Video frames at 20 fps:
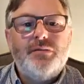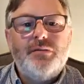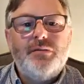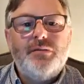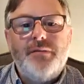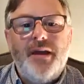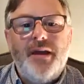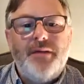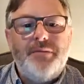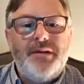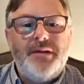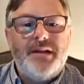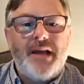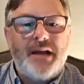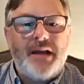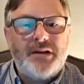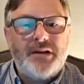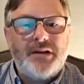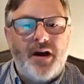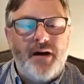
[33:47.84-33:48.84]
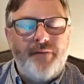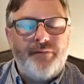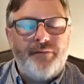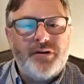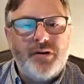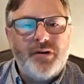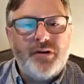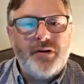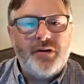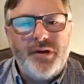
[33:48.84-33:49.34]
maybe that
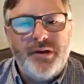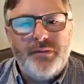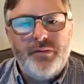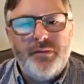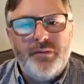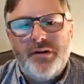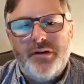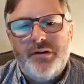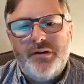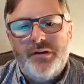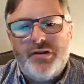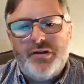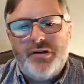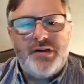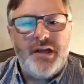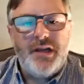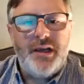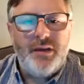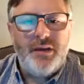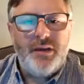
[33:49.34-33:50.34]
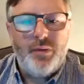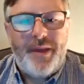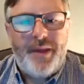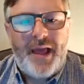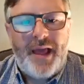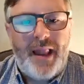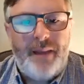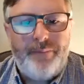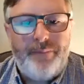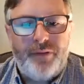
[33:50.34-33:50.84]
convert would it do you, do you think it would be
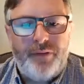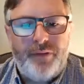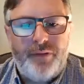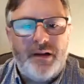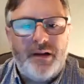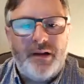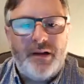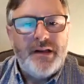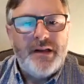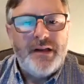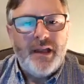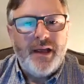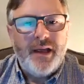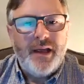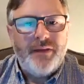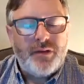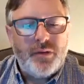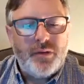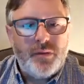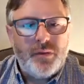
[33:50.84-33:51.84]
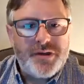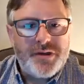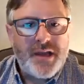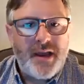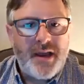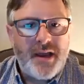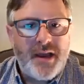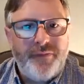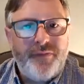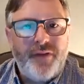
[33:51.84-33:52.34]
helpful if there was
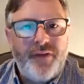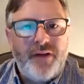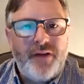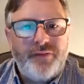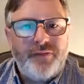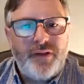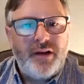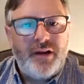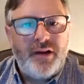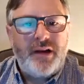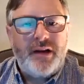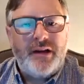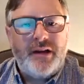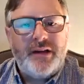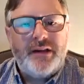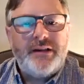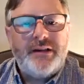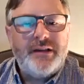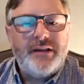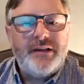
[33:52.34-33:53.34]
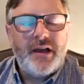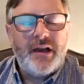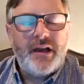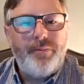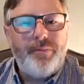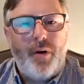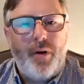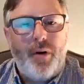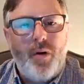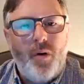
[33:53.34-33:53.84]
a, a, a
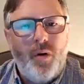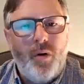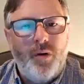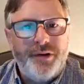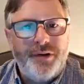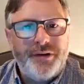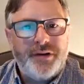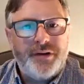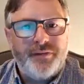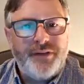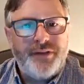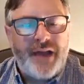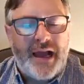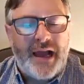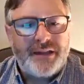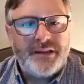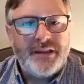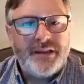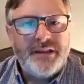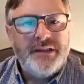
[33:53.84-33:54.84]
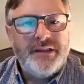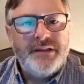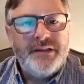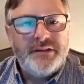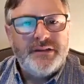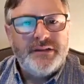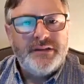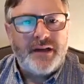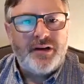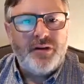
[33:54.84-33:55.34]
component of that
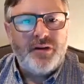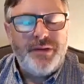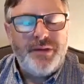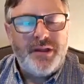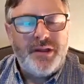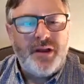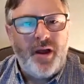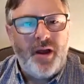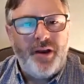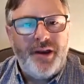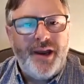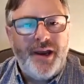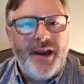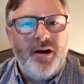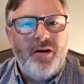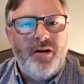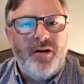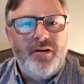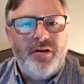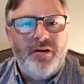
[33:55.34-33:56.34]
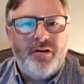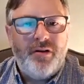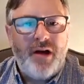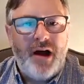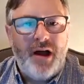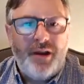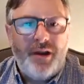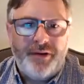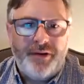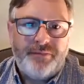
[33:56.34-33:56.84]
that could be done earlier
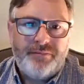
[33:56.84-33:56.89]
on